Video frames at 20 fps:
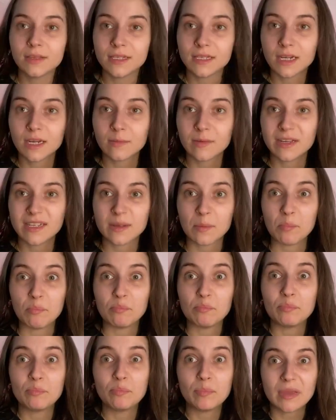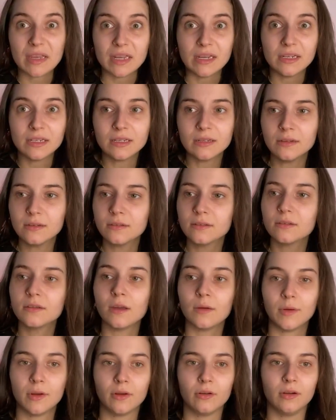there's gonna be some beat
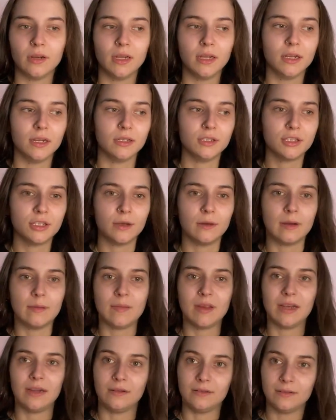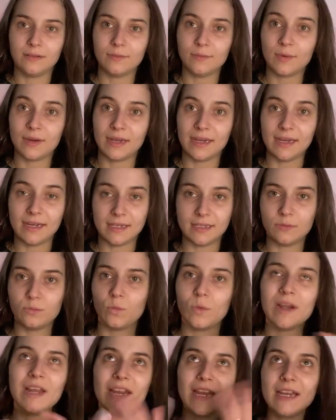going on here. So, I mean, we
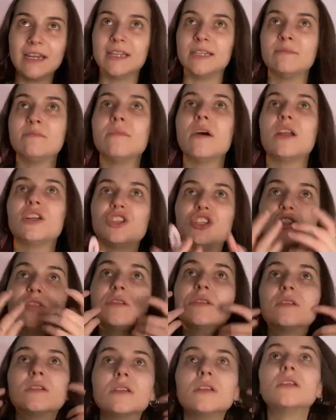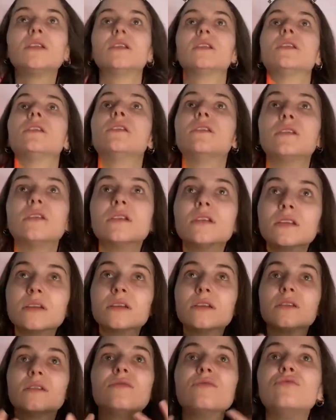need as much
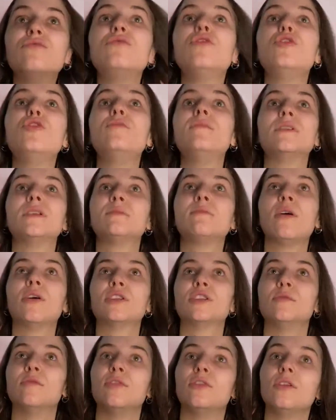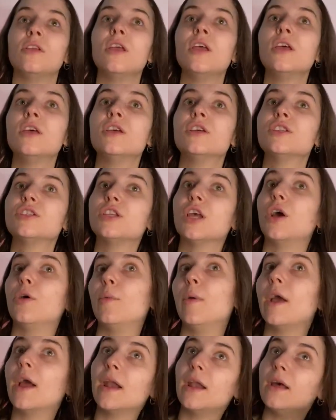room as possible. So
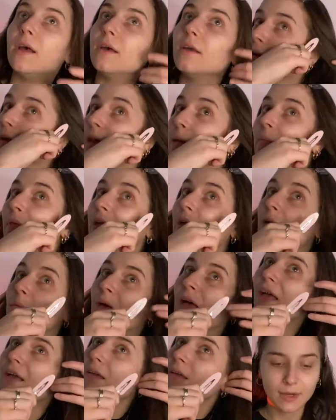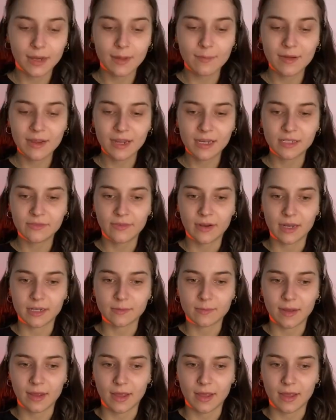we're gonna clip the hair back. Now my hair's flat to my